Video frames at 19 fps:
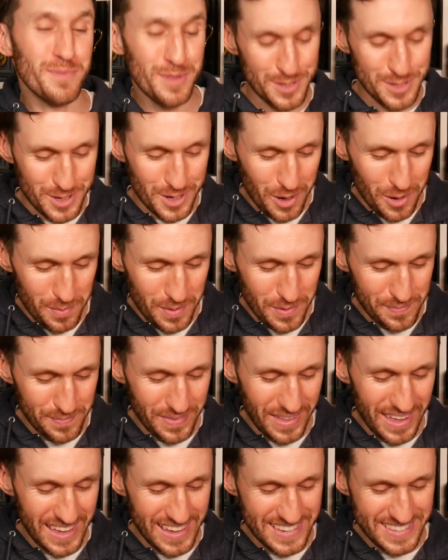the top
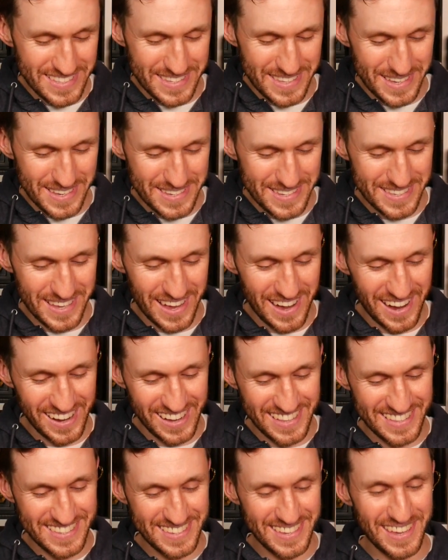is this, I
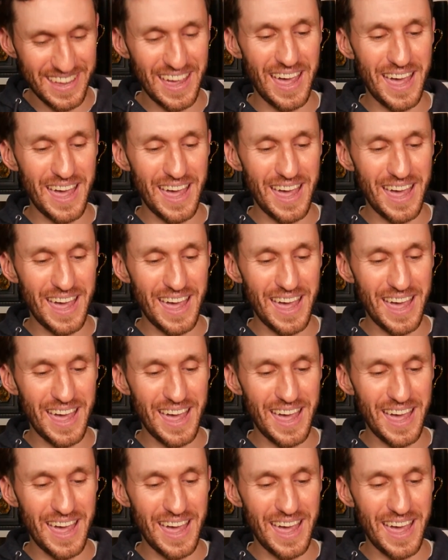can see,